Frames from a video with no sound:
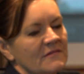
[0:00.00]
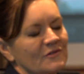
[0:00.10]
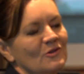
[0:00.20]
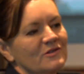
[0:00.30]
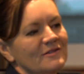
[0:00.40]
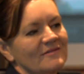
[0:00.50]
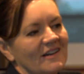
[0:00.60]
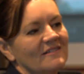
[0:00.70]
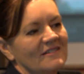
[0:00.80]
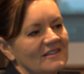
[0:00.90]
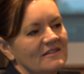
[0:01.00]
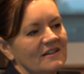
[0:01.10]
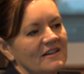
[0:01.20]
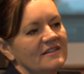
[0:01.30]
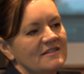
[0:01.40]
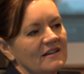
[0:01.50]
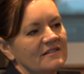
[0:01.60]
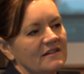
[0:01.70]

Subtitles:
Of course, yeah, it does.